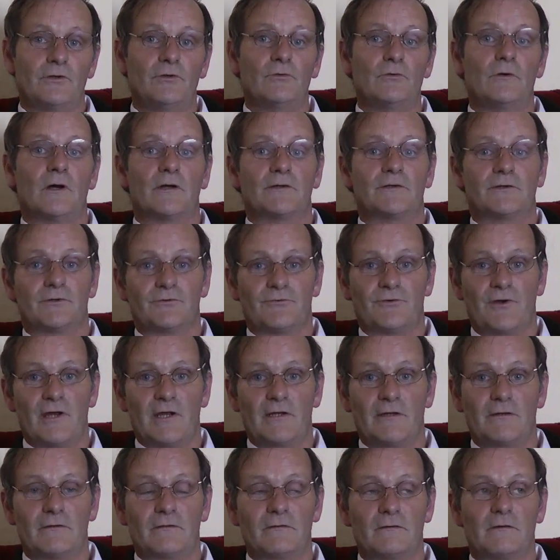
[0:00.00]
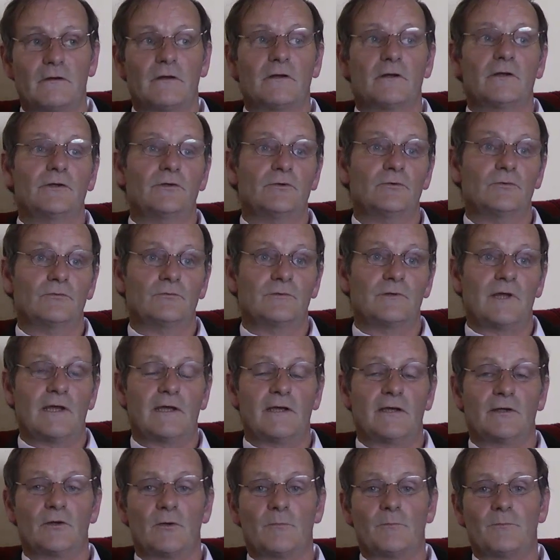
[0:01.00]
You got the trainer, you
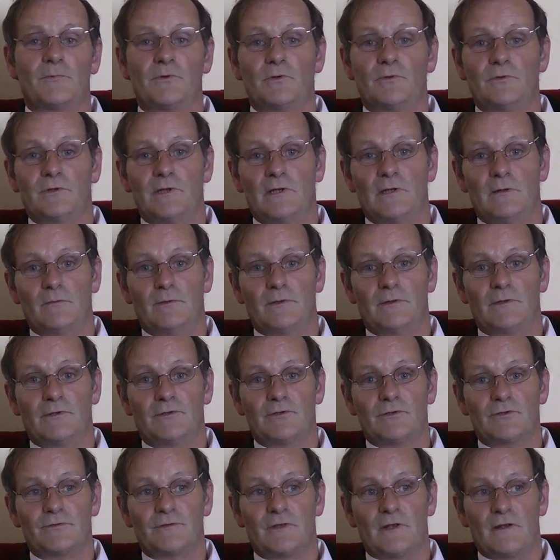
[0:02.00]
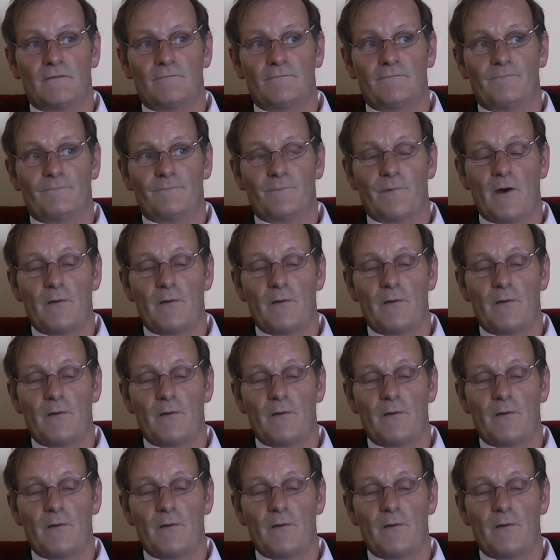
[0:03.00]
take it up, you deal with it yourself.